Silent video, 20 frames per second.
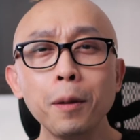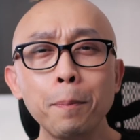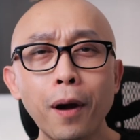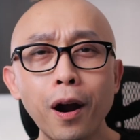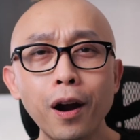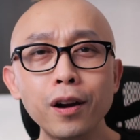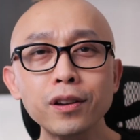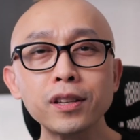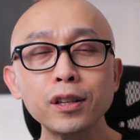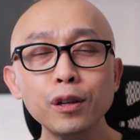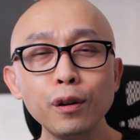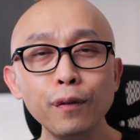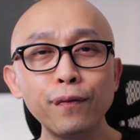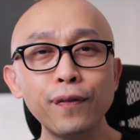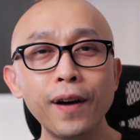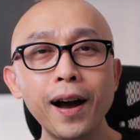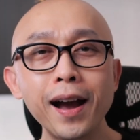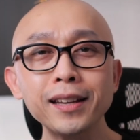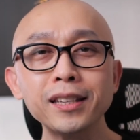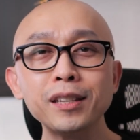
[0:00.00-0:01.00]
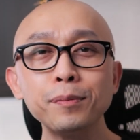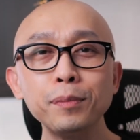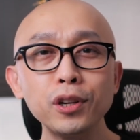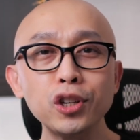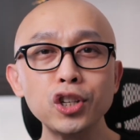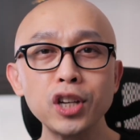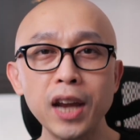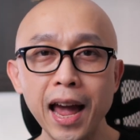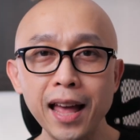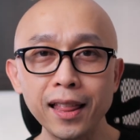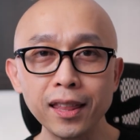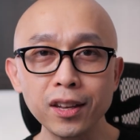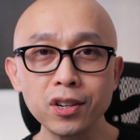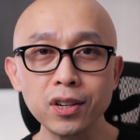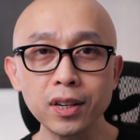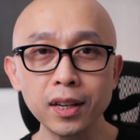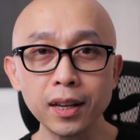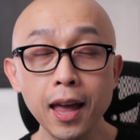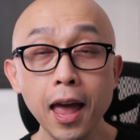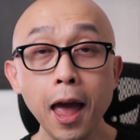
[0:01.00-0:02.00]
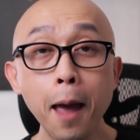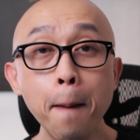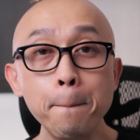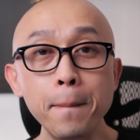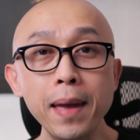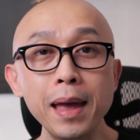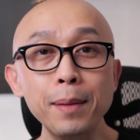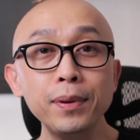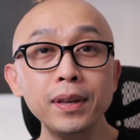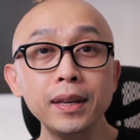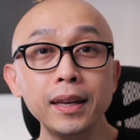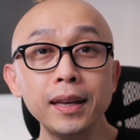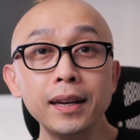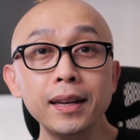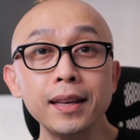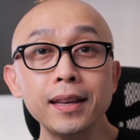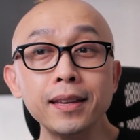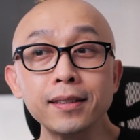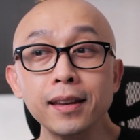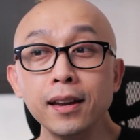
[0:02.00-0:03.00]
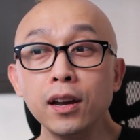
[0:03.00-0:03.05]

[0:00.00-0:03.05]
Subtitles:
parts that you find to be challenging. Maybe it is